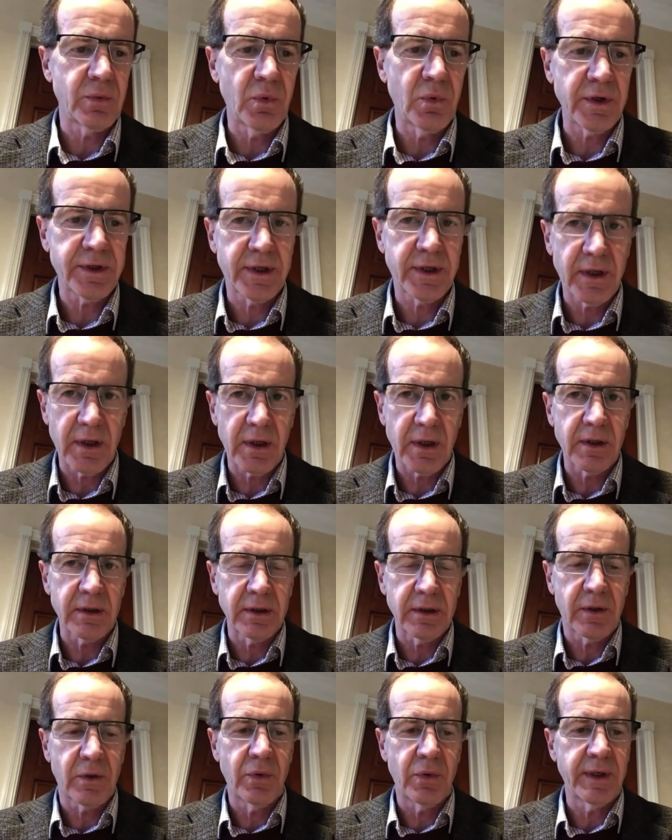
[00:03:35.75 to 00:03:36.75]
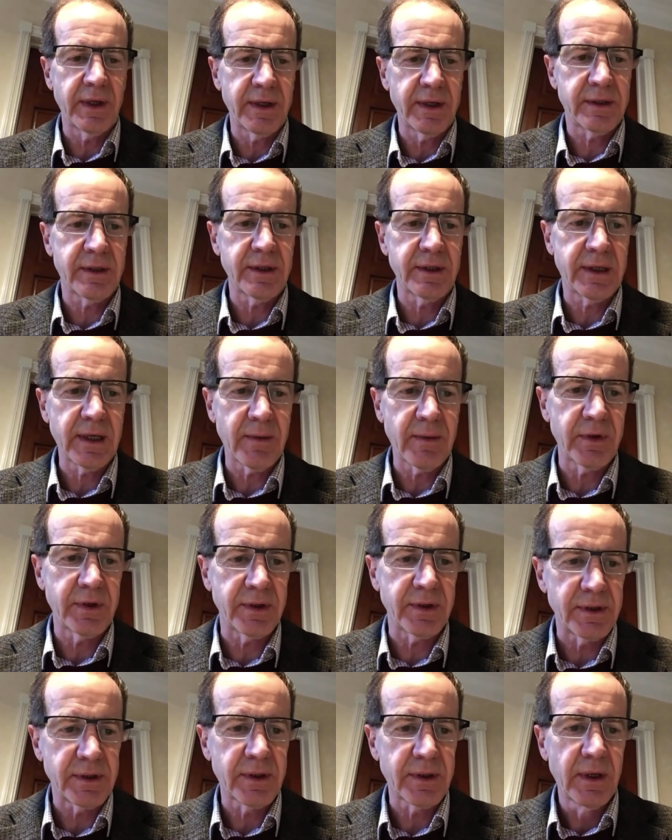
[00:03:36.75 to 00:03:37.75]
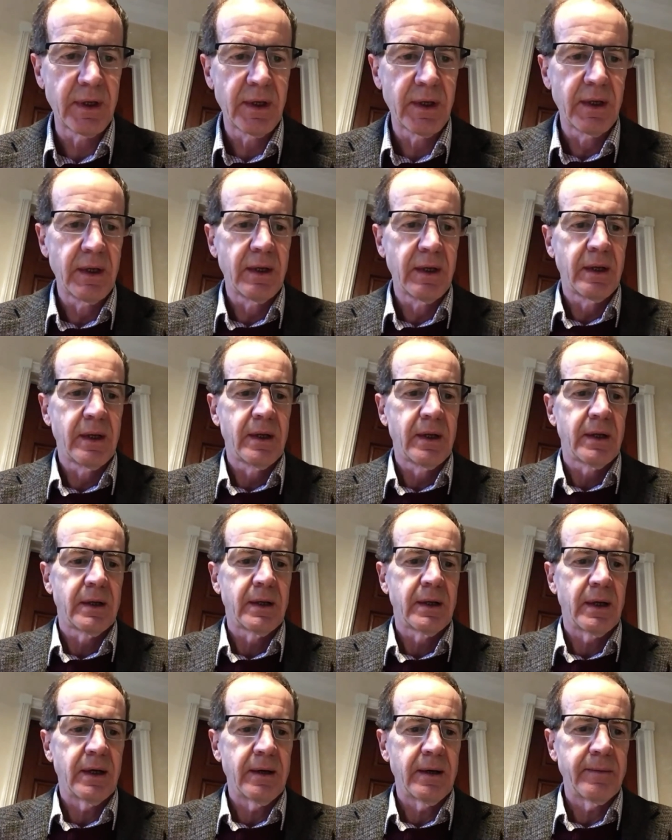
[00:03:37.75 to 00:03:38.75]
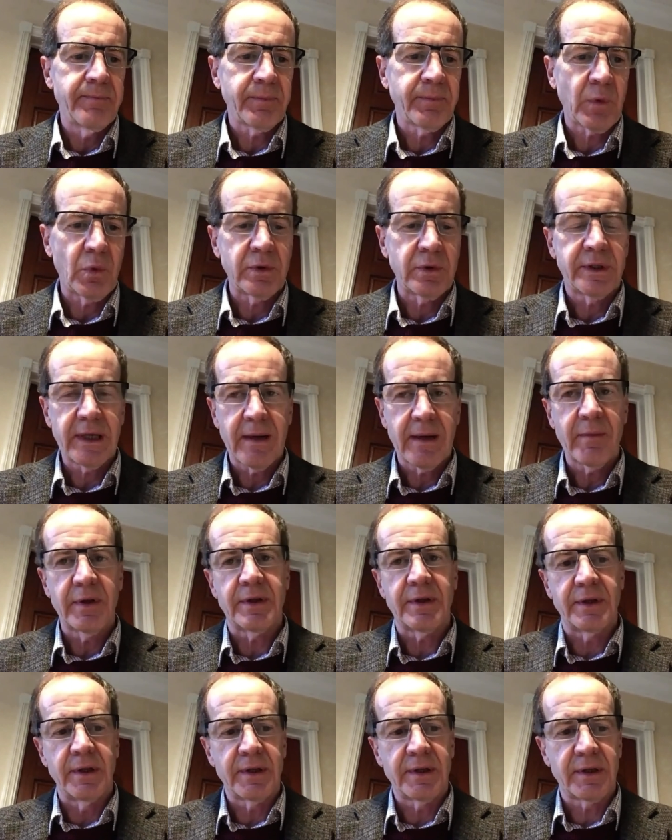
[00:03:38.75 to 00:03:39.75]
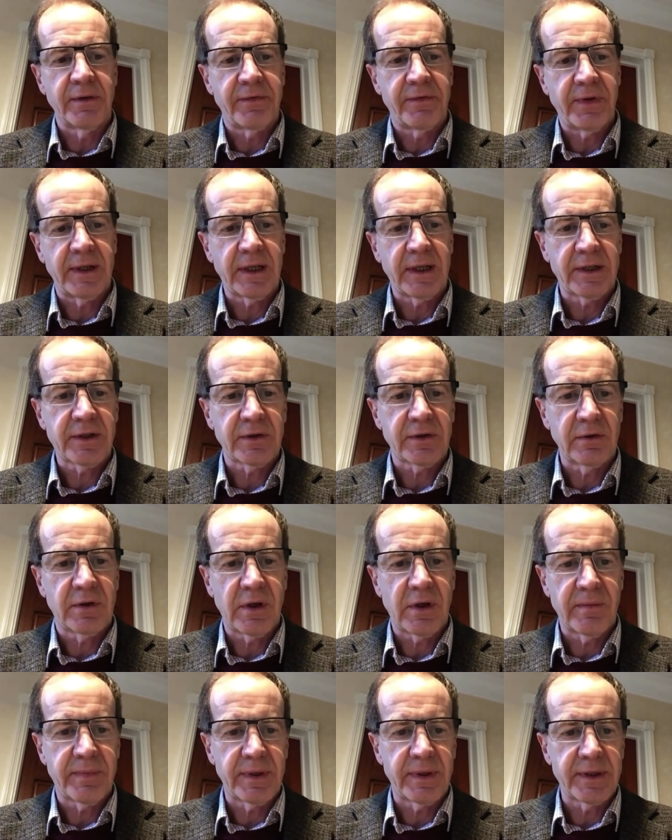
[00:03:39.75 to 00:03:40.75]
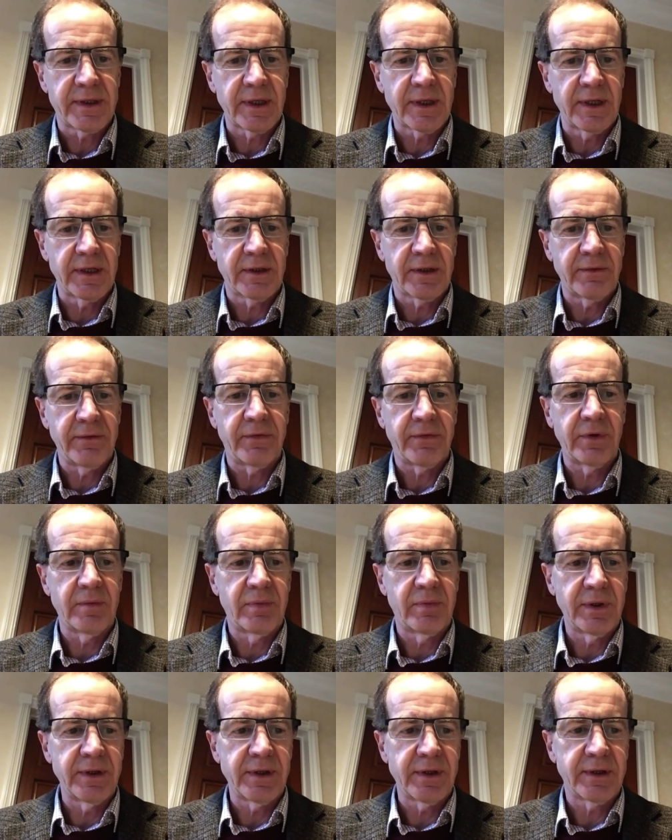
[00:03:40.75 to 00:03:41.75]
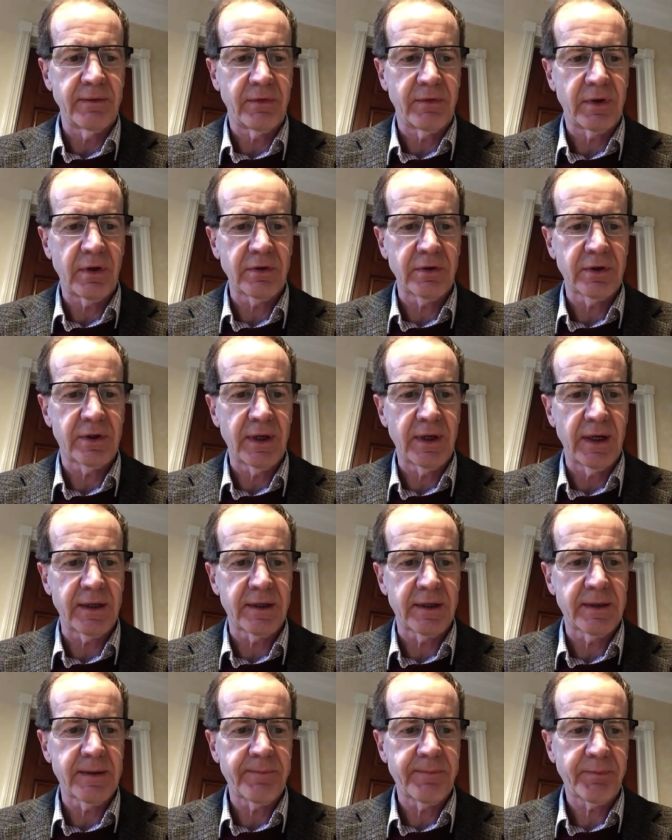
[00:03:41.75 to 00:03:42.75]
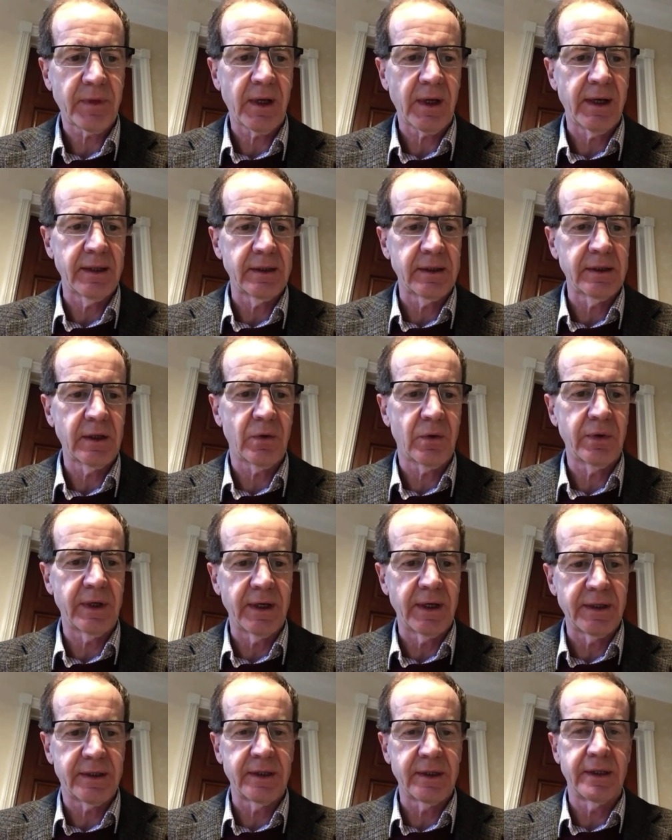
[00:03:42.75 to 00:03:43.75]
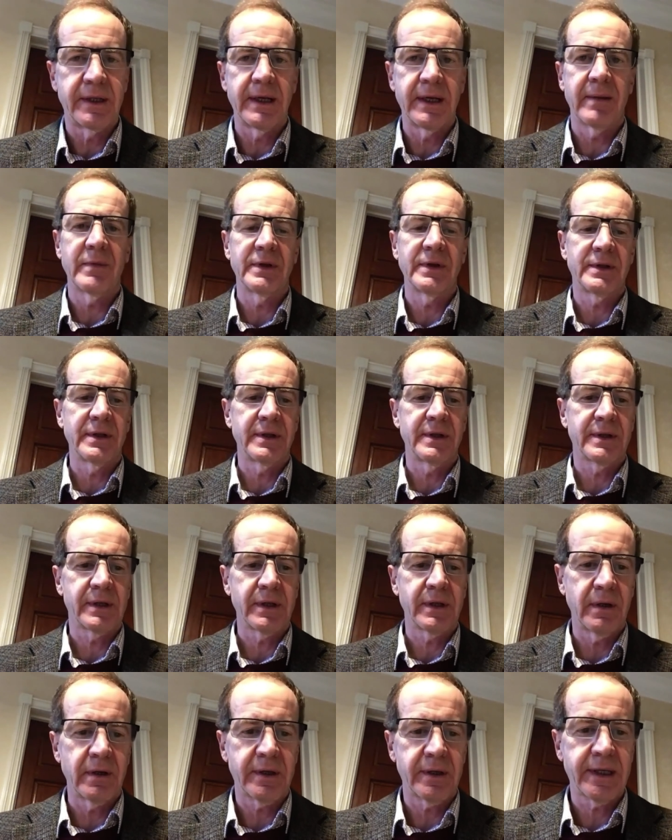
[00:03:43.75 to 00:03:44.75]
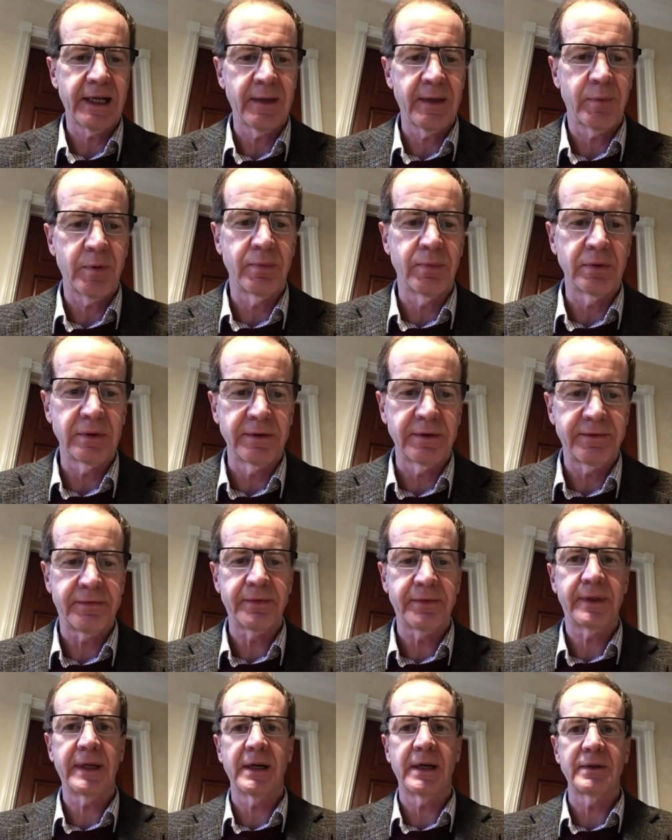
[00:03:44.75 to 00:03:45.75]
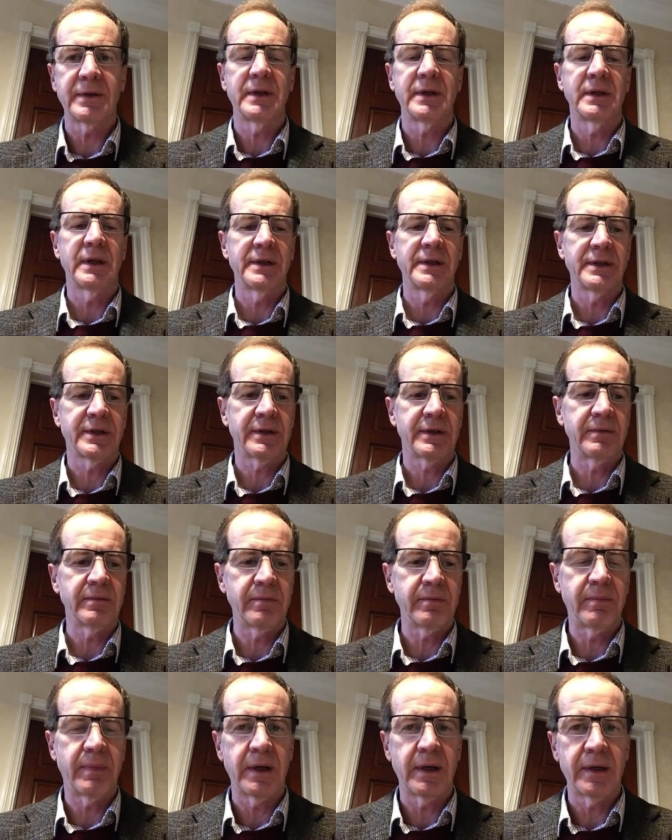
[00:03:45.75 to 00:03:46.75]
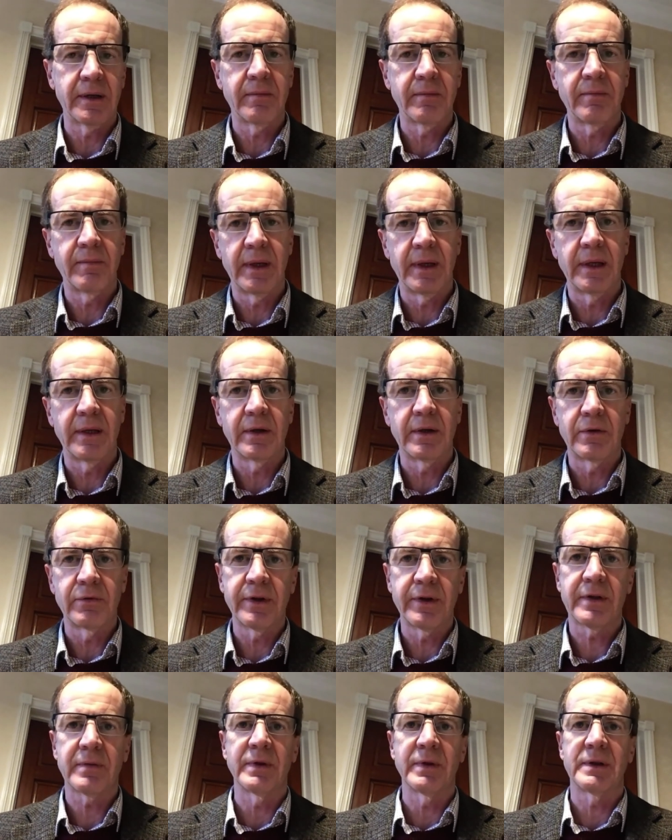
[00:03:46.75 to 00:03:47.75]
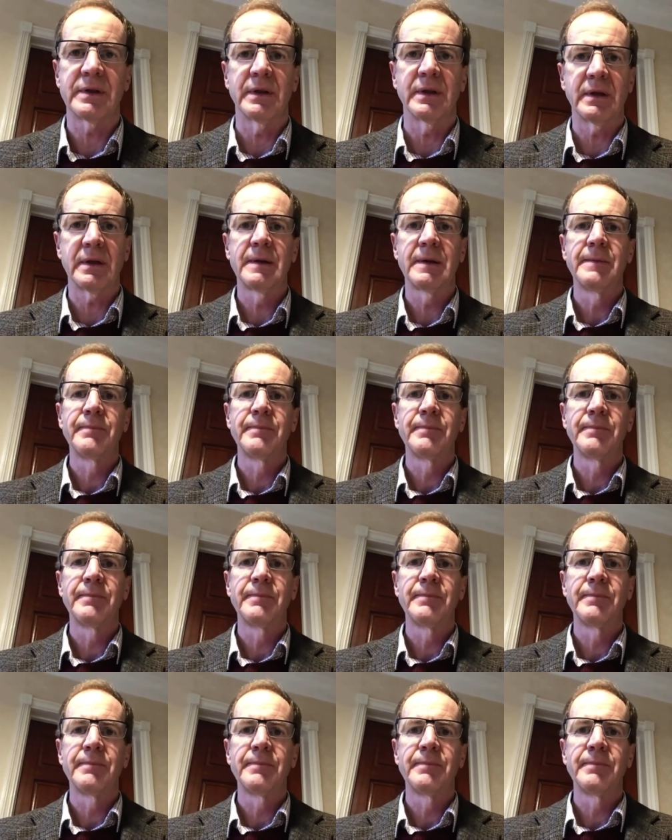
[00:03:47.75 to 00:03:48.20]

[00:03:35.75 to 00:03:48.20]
What are liquidated damages? Um, well, damages are financial compensation for a breach of contract and liquidated damages are capable of calculation by mere arithmetic.